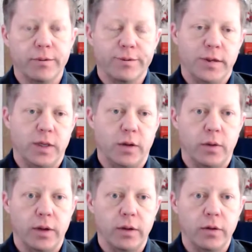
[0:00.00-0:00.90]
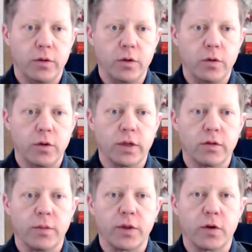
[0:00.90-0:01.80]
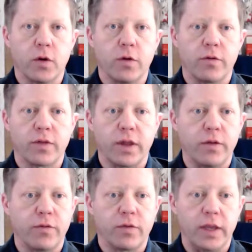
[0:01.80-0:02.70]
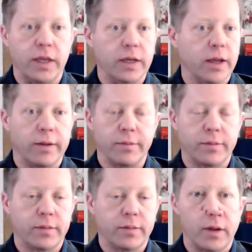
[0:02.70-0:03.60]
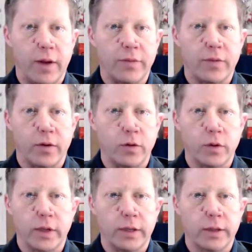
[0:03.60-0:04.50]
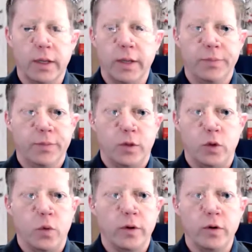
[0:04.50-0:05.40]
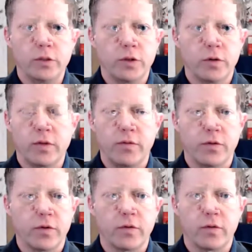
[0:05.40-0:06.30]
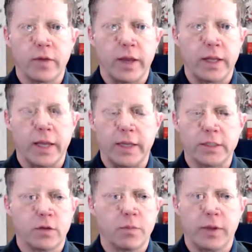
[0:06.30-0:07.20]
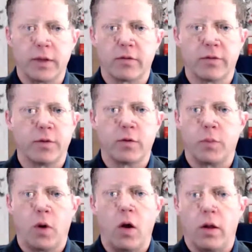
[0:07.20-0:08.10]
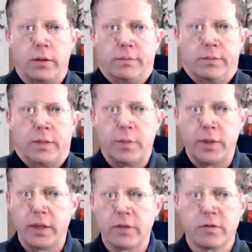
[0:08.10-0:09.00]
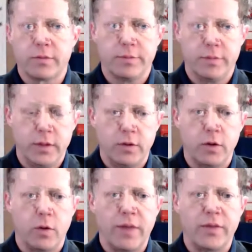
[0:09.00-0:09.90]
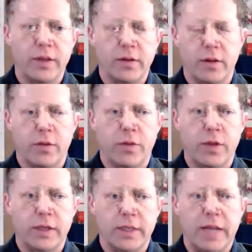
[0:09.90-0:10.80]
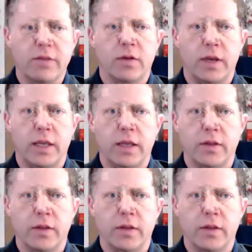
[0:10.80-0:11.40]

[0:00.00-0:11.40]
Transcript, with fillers: You know, uh, you, you look at some of the curves that you've seen that that are out there. You look at York, New Jersey versus L.A. just because of the sprawl. I mean, it's you don't have the mm-hmm. density in the